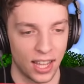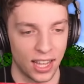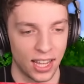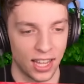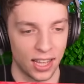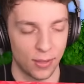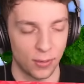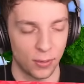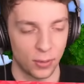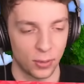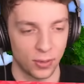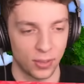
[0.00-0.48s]
I
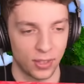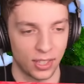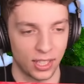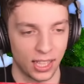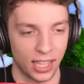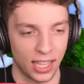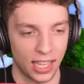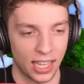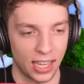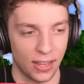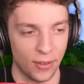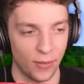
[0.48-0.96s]
guess we'll That's
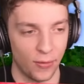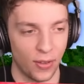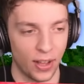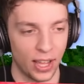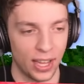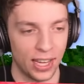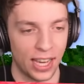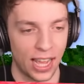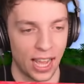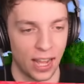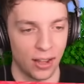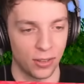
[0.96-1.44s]
click it and
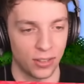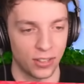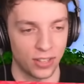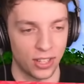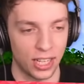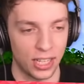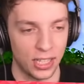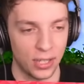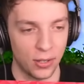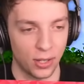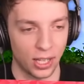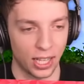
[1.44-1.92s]
find out.
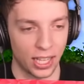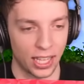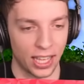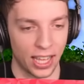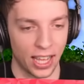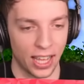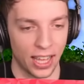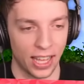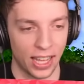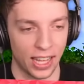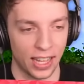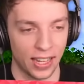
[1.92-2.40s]
Jelly, you click
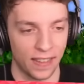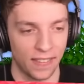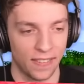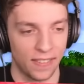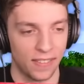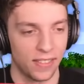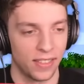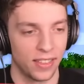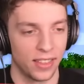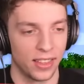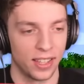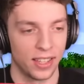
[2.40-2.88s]
it.
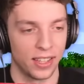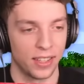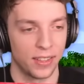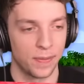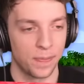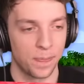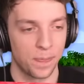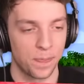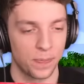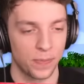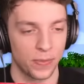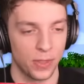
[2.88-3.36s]
Okay,
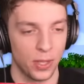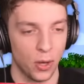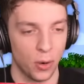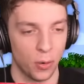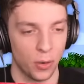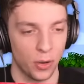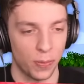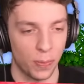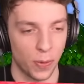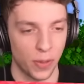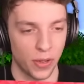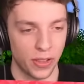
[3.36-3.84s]
you can do it.
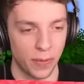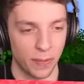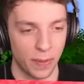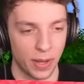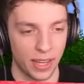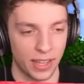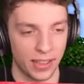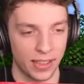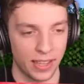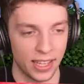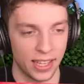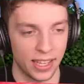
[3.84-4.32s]
Your Jelly.
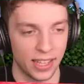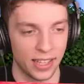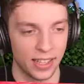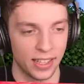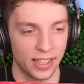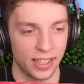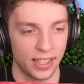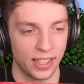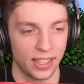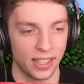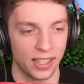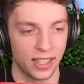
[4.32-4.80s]
responsibility. Once the
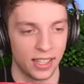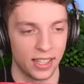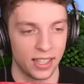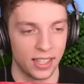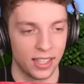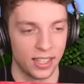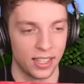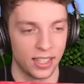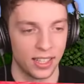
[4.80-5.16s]
world ends, then I